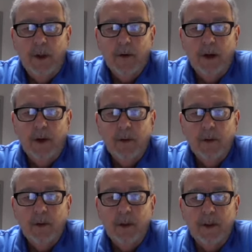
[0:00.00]
a
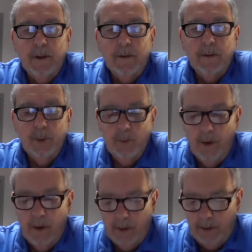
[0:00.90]
title and to move
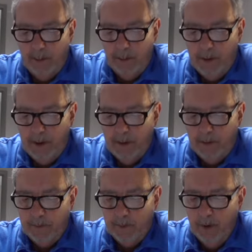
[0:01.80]
on in the
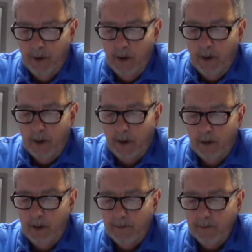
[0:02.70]
playoffs. All right,
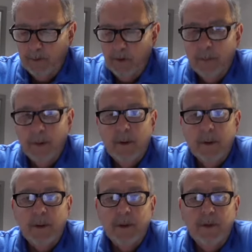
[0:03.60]
Claflin
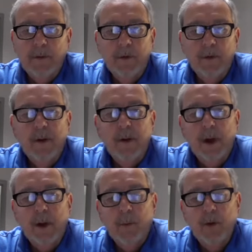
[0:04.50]
softball, interesting,
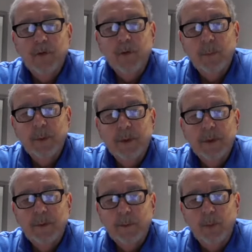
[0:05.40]
got a regional
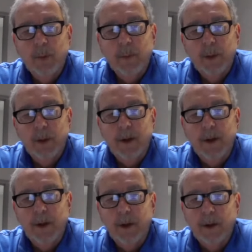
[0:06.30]
bid. We'll be
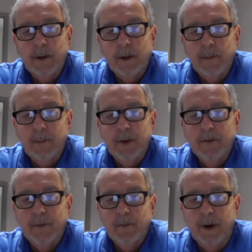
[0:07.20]
playing in
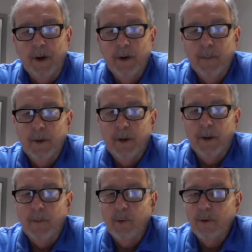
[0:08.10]
Pennsylvania
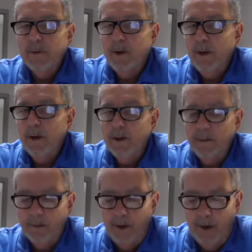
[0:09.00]
beginning Wednesday in an
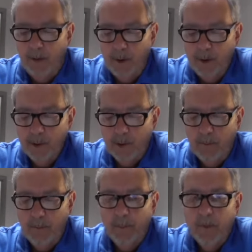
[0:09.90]
NCAA regional.
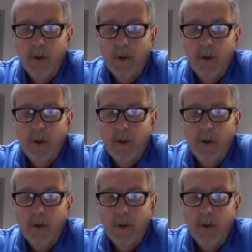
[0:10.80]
